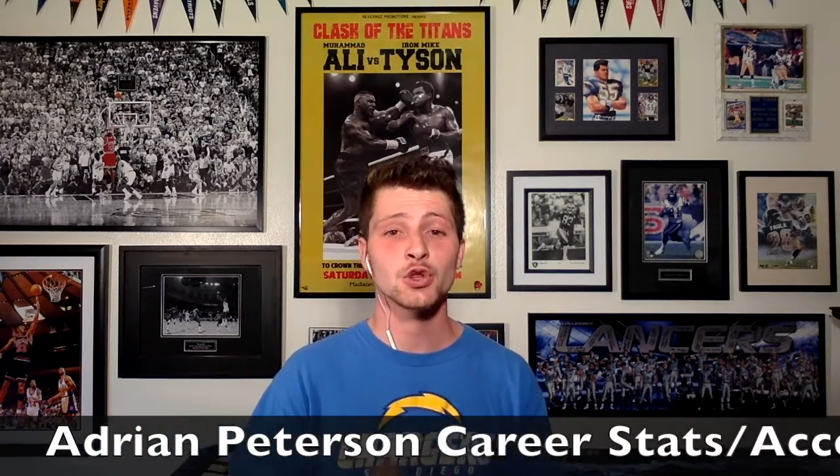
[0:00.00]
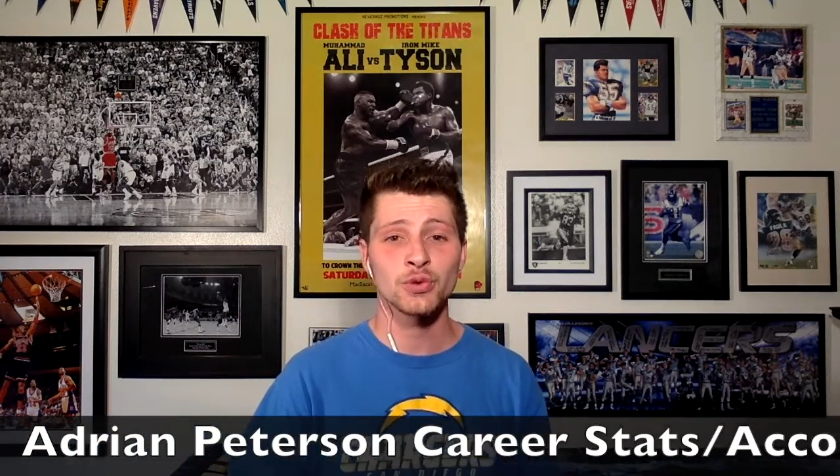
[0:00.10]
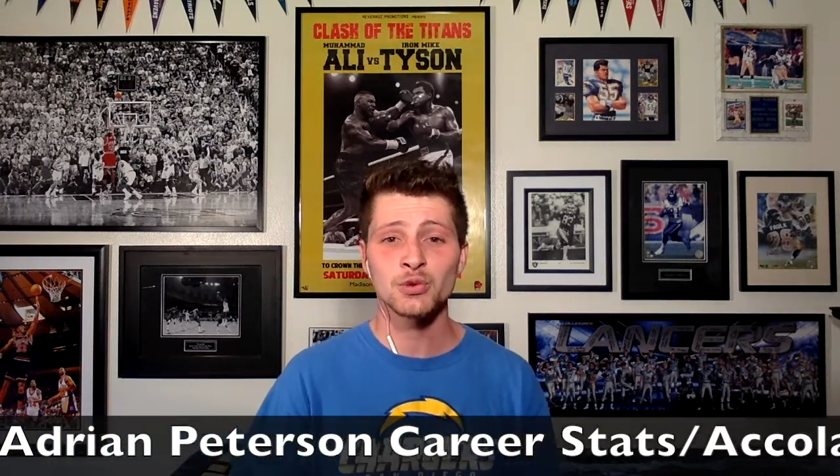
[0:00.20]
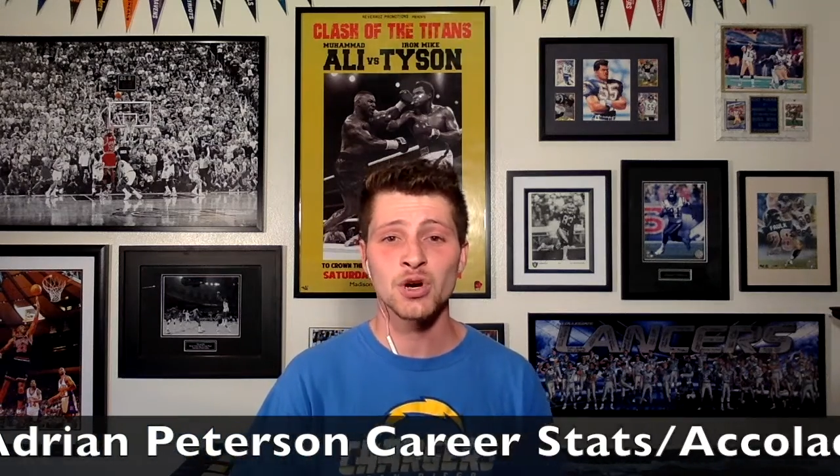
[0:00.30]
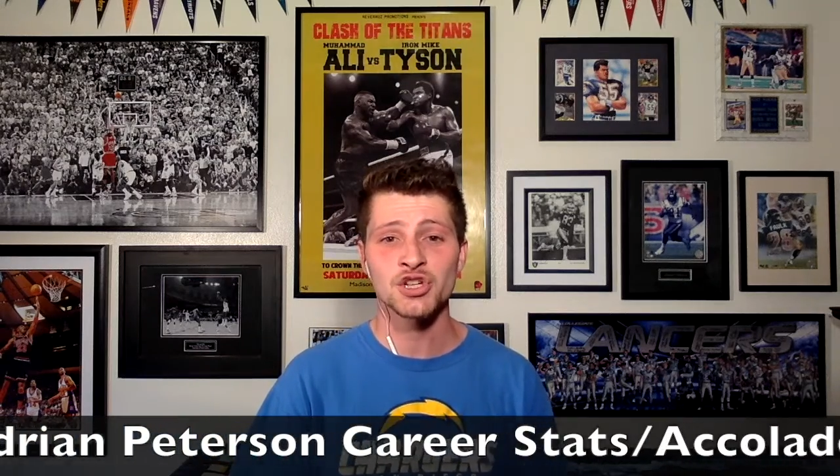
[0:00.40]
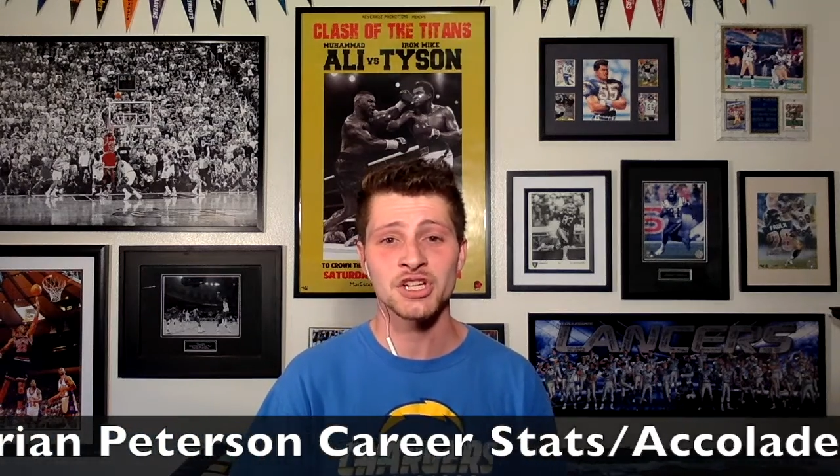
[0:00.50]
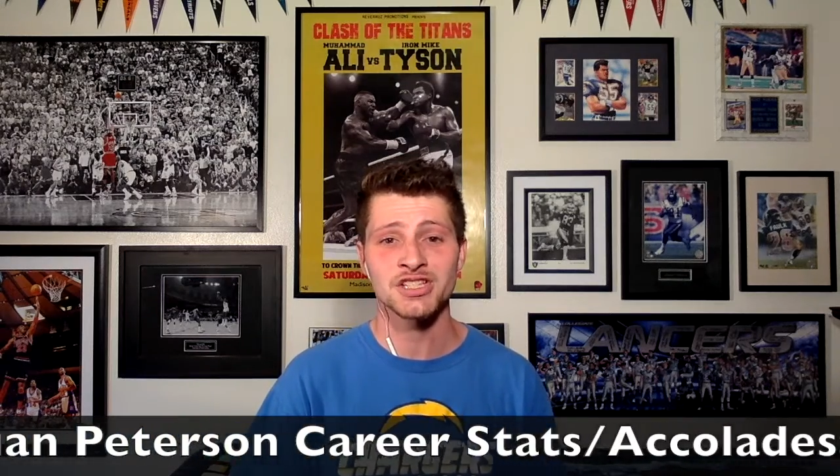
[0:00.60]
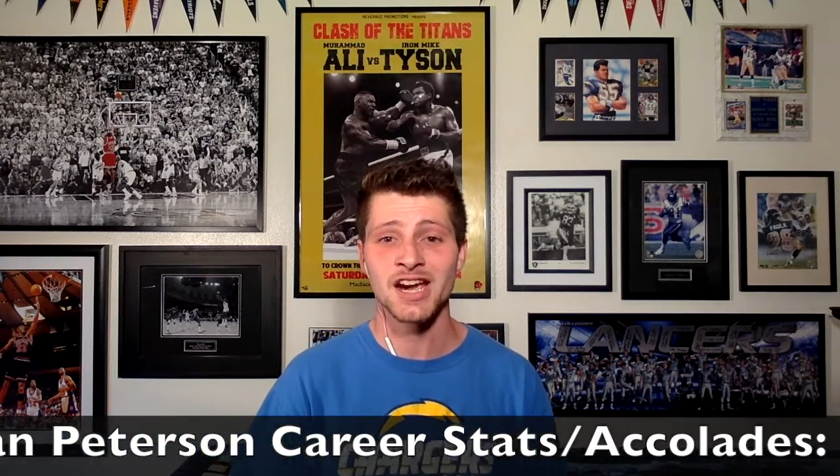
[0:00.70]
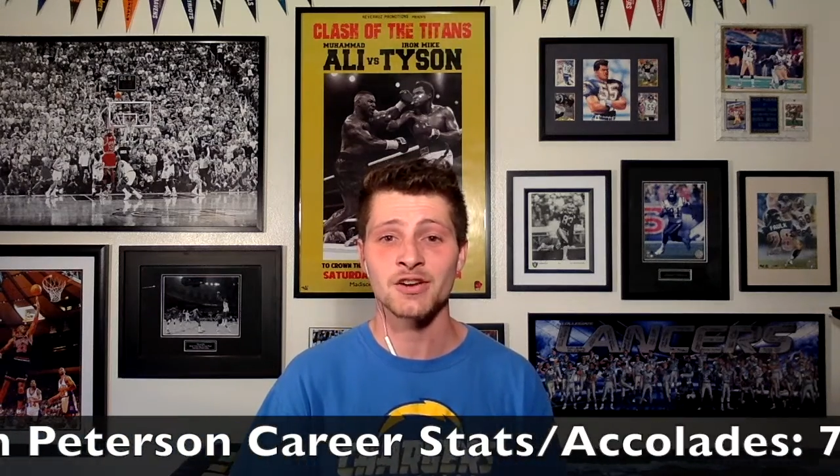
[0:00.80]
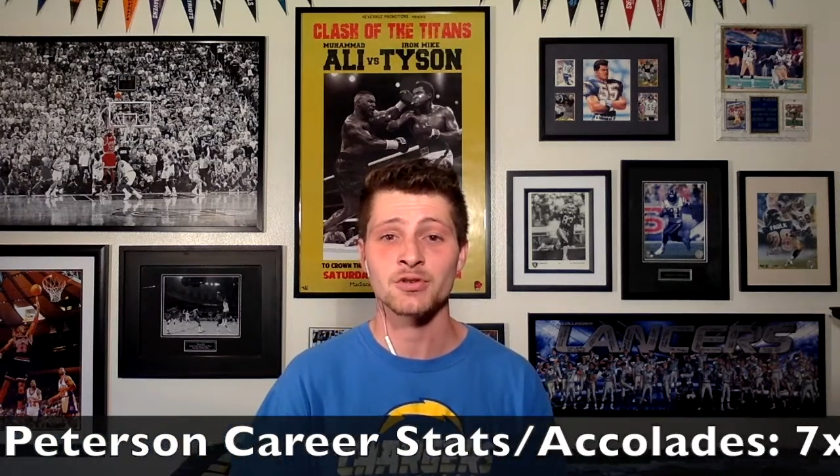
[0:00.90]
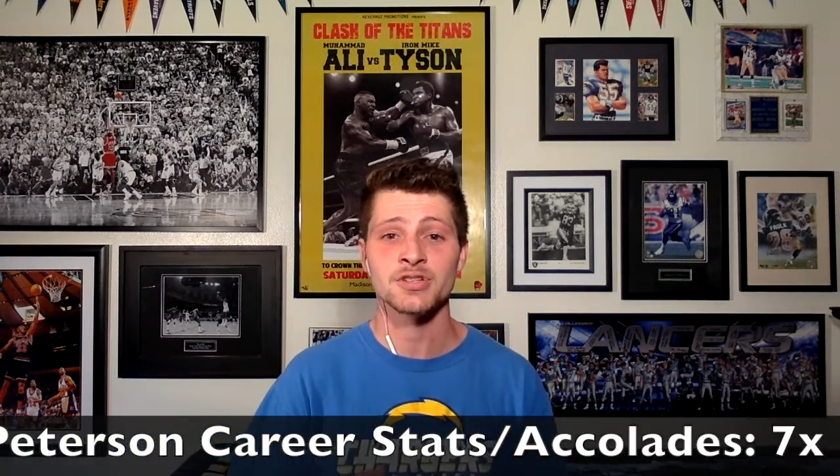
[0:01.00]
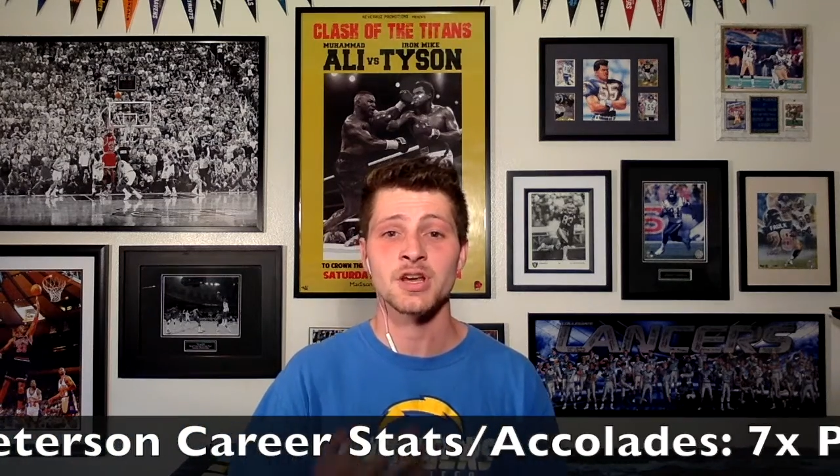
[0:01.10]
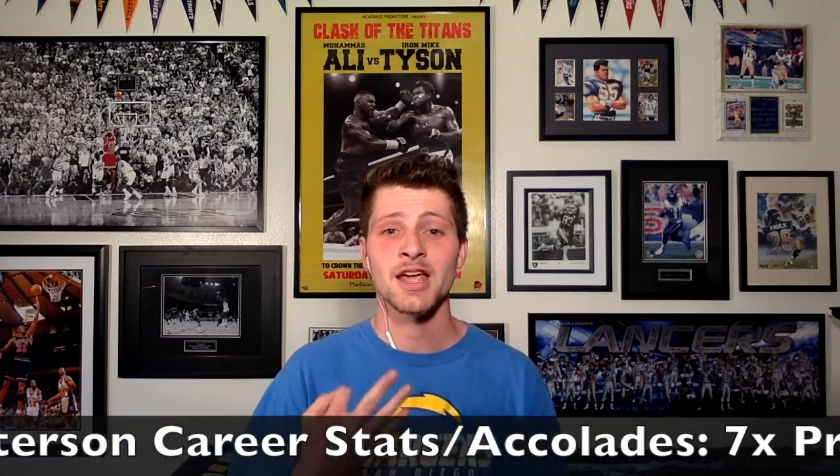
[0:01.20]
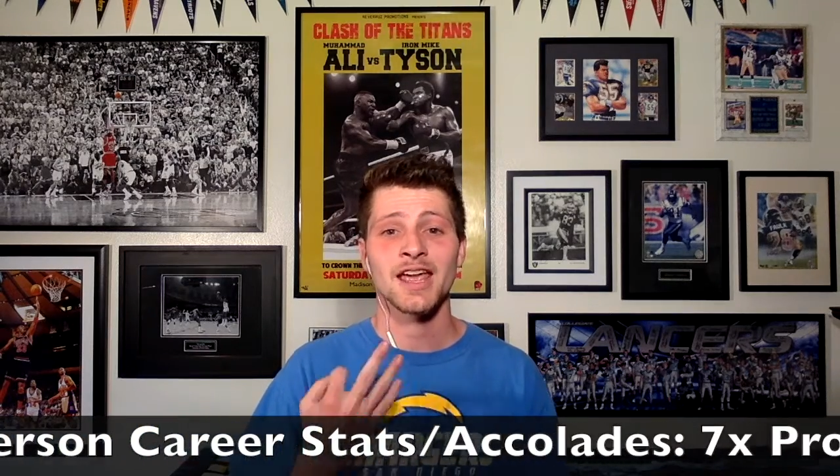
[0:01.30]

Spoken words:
3 rushing titles,